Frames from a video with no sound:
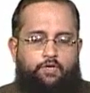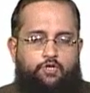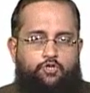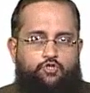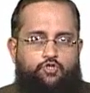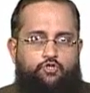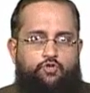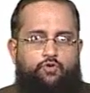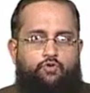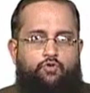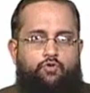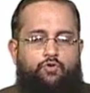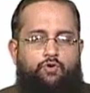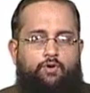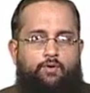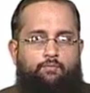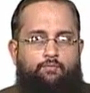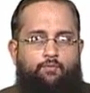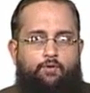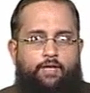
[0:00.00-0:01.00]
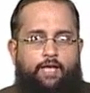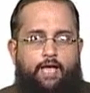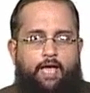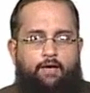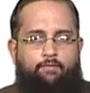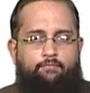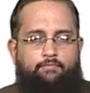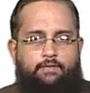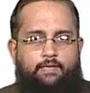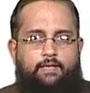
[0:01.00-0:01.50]
So we
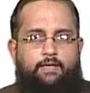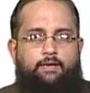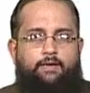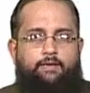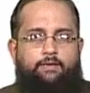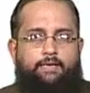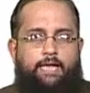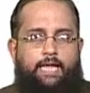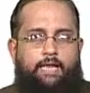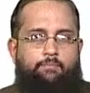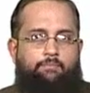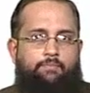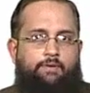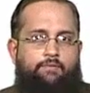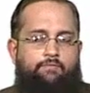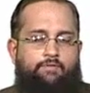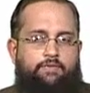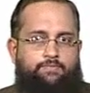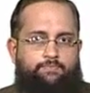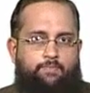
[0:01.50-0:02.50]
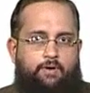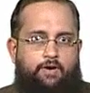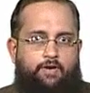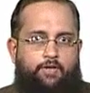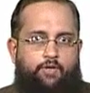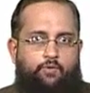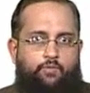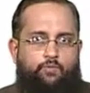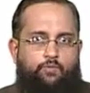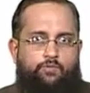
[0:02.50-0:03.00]
have learned in previous
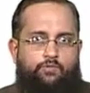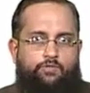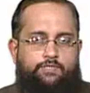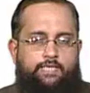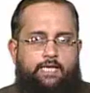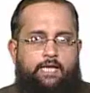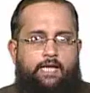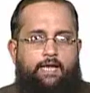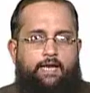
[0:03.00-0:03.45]
modules